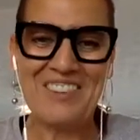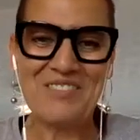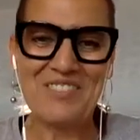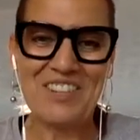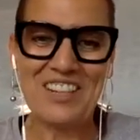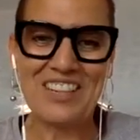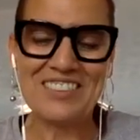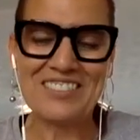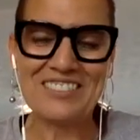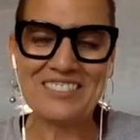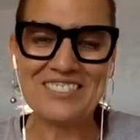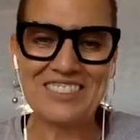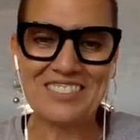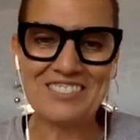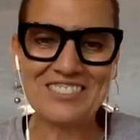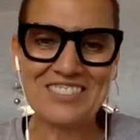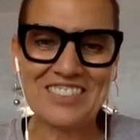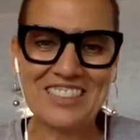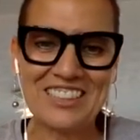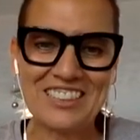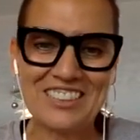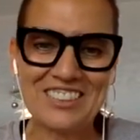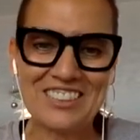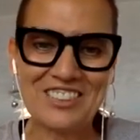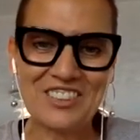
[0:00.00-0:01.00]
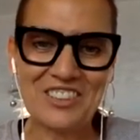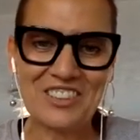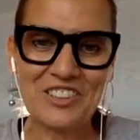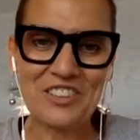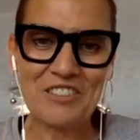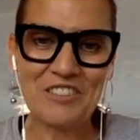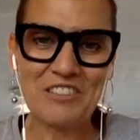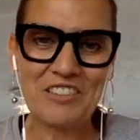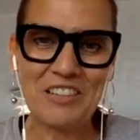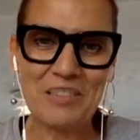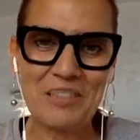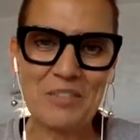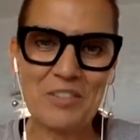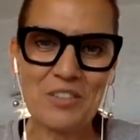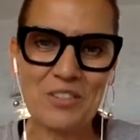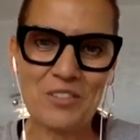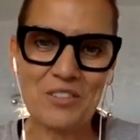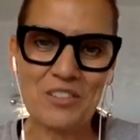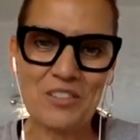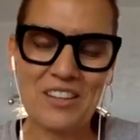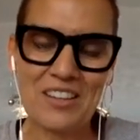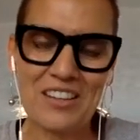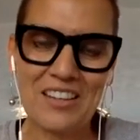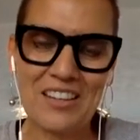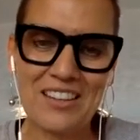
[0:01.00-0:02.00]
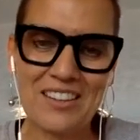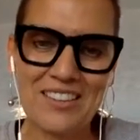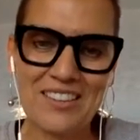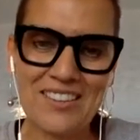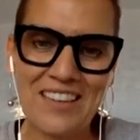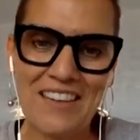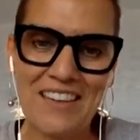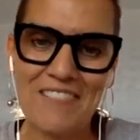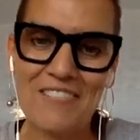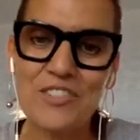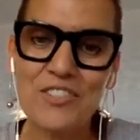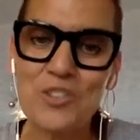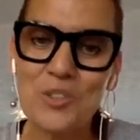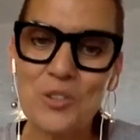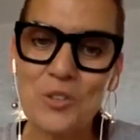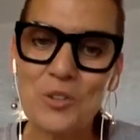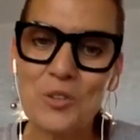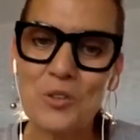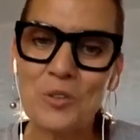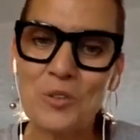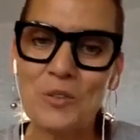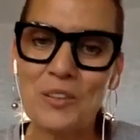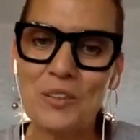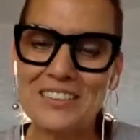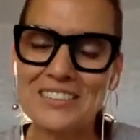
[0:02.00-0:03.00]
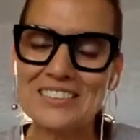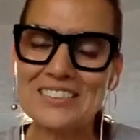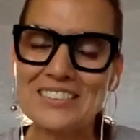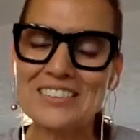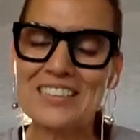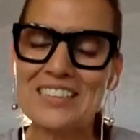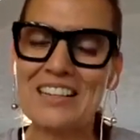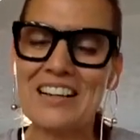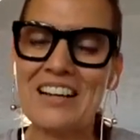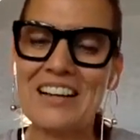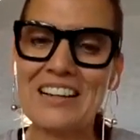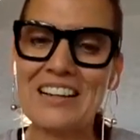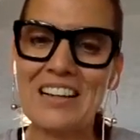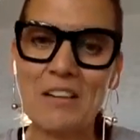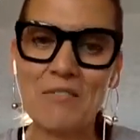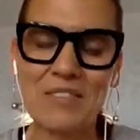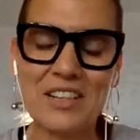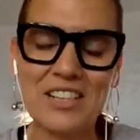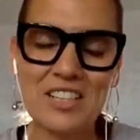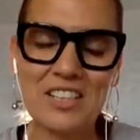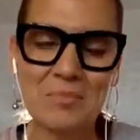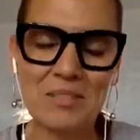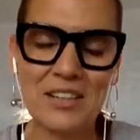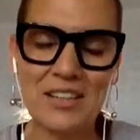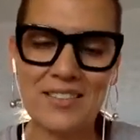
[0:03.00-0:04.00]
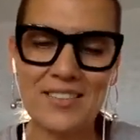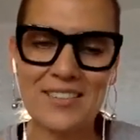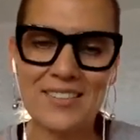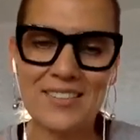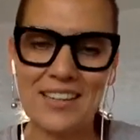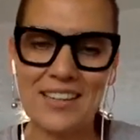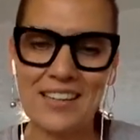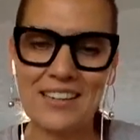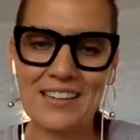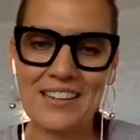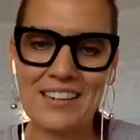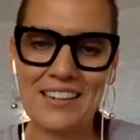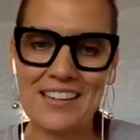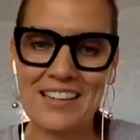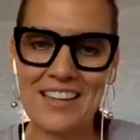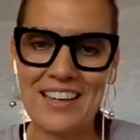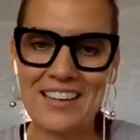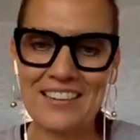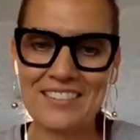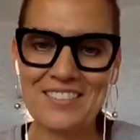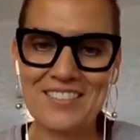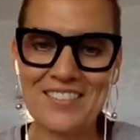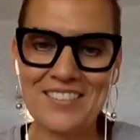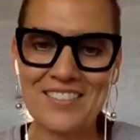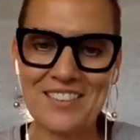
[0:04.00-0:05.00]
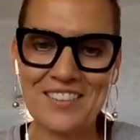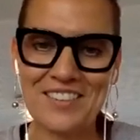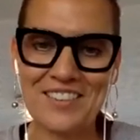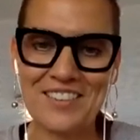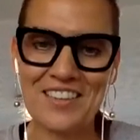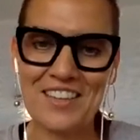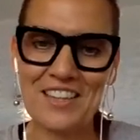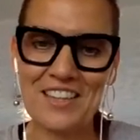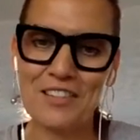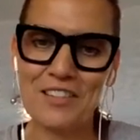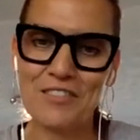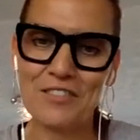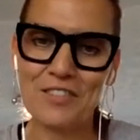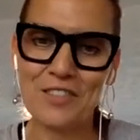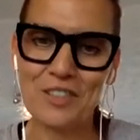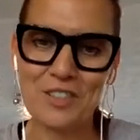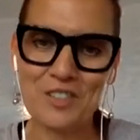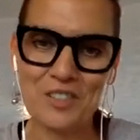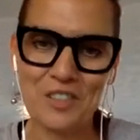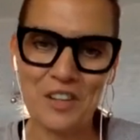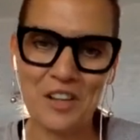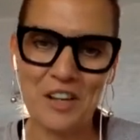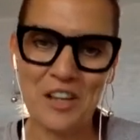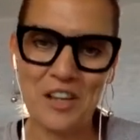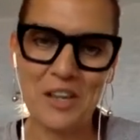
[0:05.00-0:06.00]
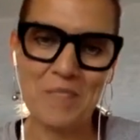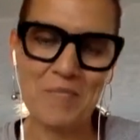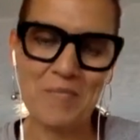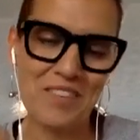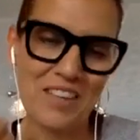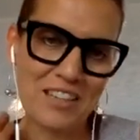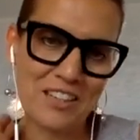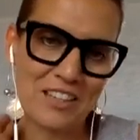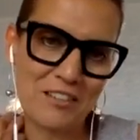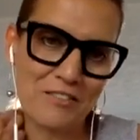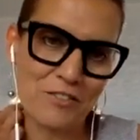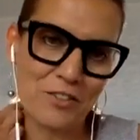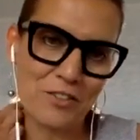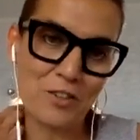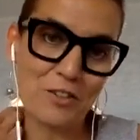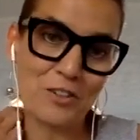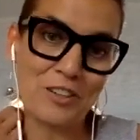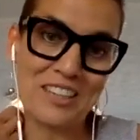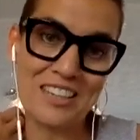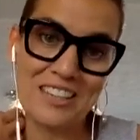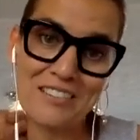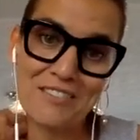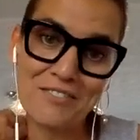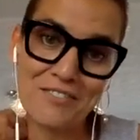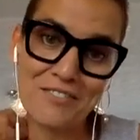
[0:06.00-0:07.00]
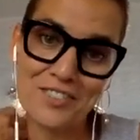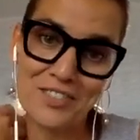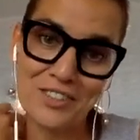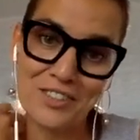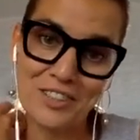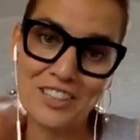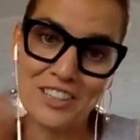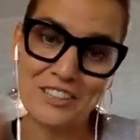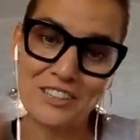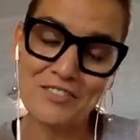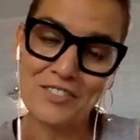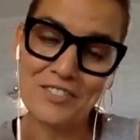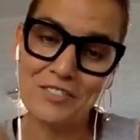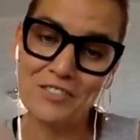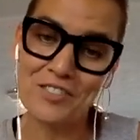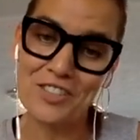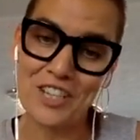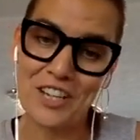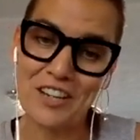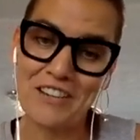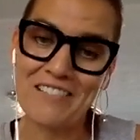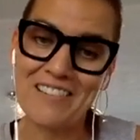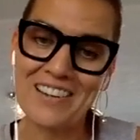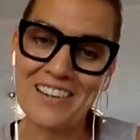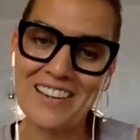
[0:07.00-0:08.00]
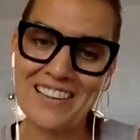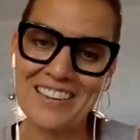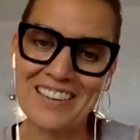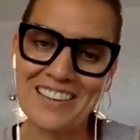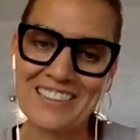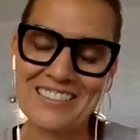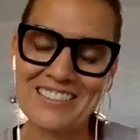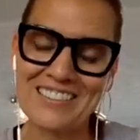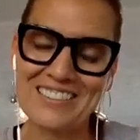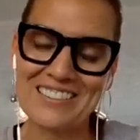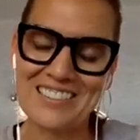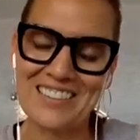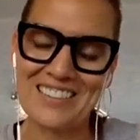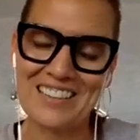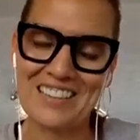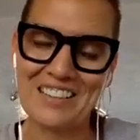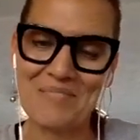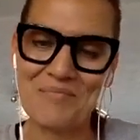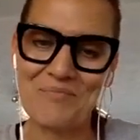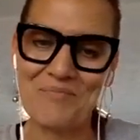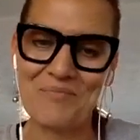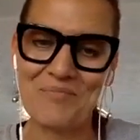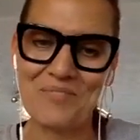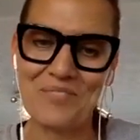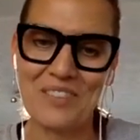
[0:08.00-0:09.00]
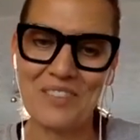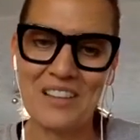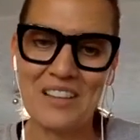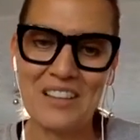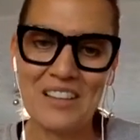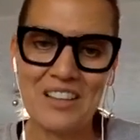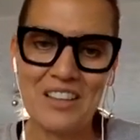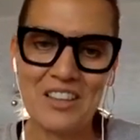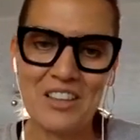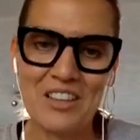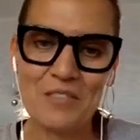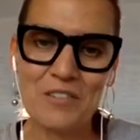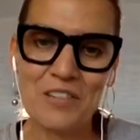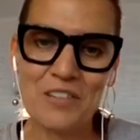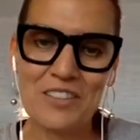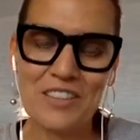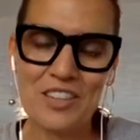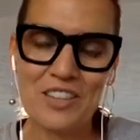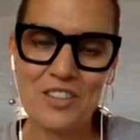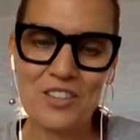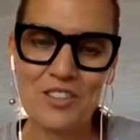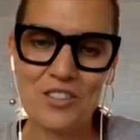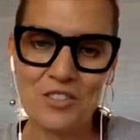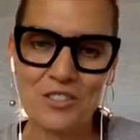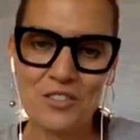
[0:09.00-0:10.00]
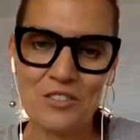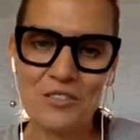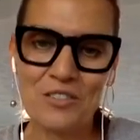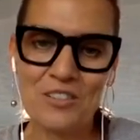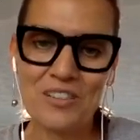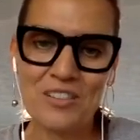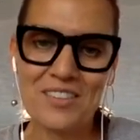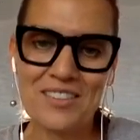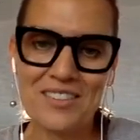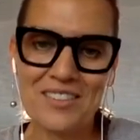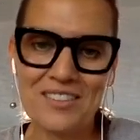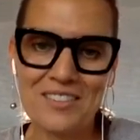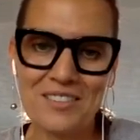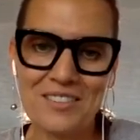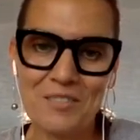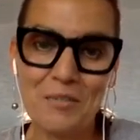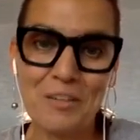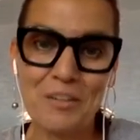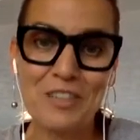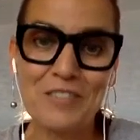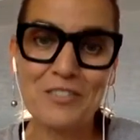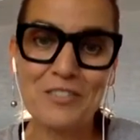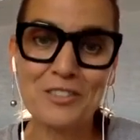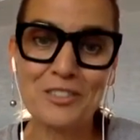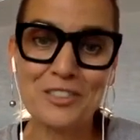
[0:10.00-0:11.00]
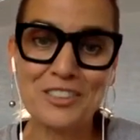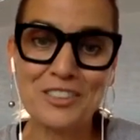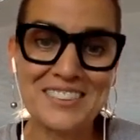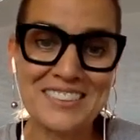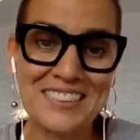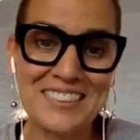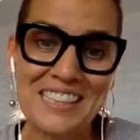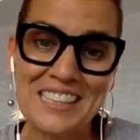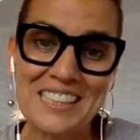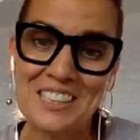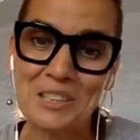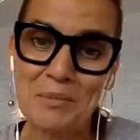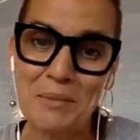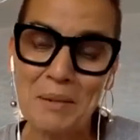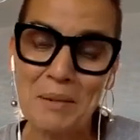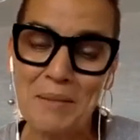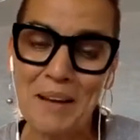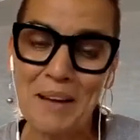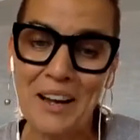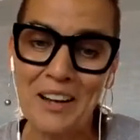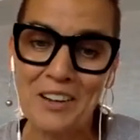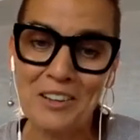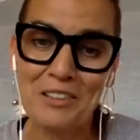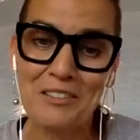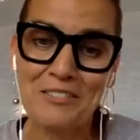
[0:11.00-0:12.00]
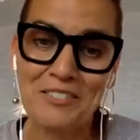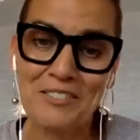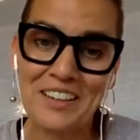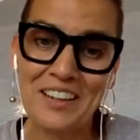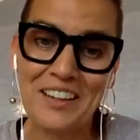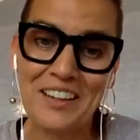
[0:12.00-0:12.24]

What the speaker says: I've loved getting to know you, and I'm sure that the others have too. And I can't wait to play this again and again. So thank you for your time. Thank you for your gift of sharing and the work that you do. It's wonderful to see and to be part of.